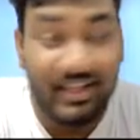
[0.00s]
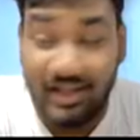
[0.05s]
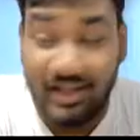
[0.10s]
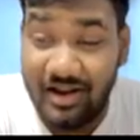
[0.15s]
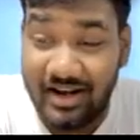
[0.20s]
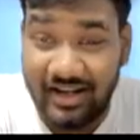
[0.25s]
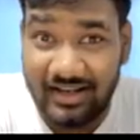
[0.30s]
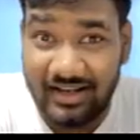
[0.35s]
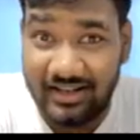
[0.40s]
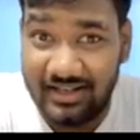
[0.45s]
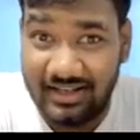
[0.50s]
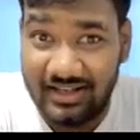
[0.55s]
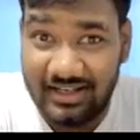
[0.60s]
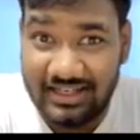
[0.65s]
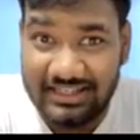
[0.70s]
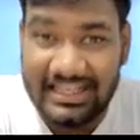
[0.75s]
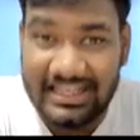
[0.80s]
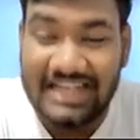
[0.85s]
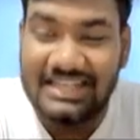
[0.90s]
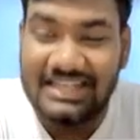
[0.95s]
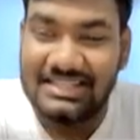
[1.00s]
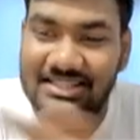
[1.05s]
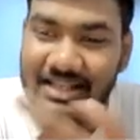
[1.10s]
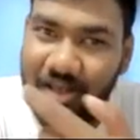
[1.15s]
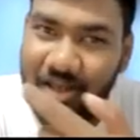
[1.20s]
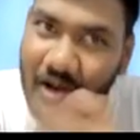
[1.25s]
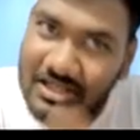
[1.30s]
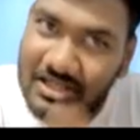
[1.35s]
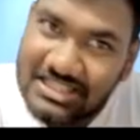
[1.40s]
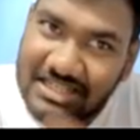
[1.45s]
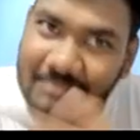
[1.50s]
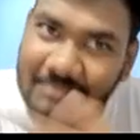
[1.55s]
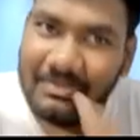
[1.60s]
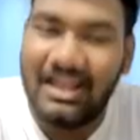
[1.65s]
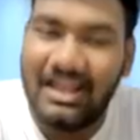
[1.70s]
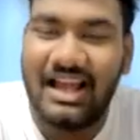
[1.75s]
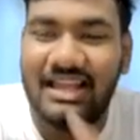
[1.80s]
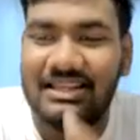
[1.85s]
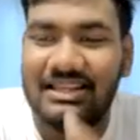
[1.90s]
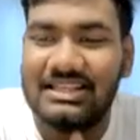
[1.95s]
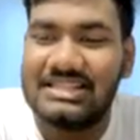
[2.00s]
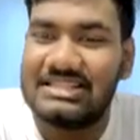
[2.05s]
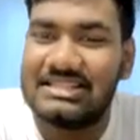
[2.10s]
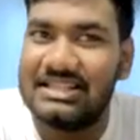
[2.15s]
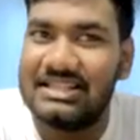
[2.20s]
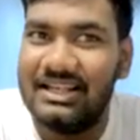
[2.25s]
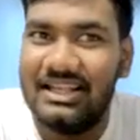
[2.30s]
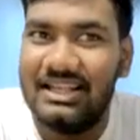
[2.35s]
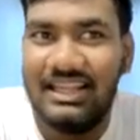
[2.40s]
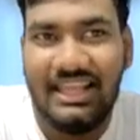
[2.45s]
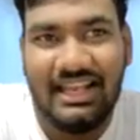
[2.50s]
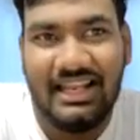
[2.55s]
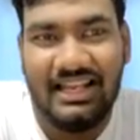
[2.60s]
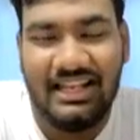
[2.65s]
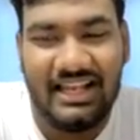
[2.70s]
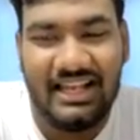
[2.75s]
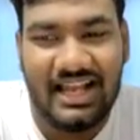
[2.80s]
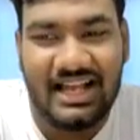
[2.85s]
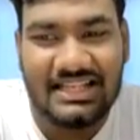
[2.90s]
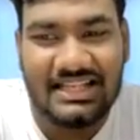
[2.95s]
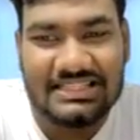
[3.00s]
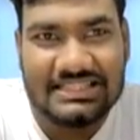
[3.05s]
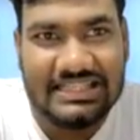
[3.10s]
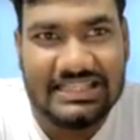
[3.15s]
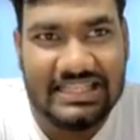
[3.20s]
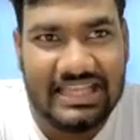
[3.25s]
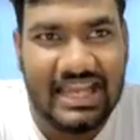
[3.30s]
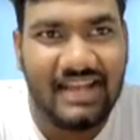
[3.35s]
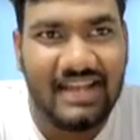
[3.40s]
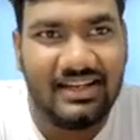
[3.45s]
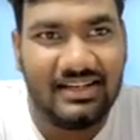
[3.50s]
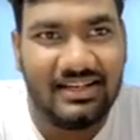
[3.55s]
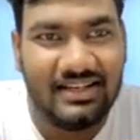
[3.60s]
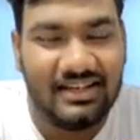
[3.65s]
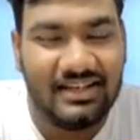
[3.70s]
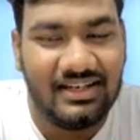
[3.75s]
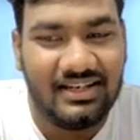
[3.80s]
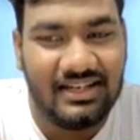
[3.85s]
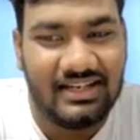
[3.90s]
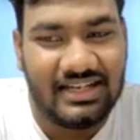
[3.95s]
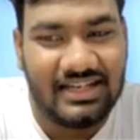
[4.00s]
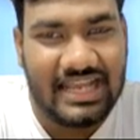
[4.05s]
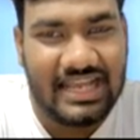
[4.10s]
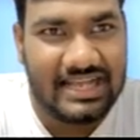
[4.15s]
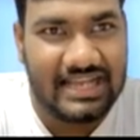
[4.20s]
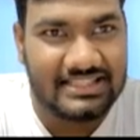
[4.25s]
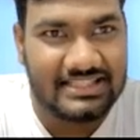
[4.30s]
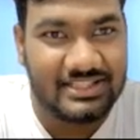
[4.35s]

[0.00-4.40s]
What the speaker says: Got it? That is the logic behind this inelastic and tax.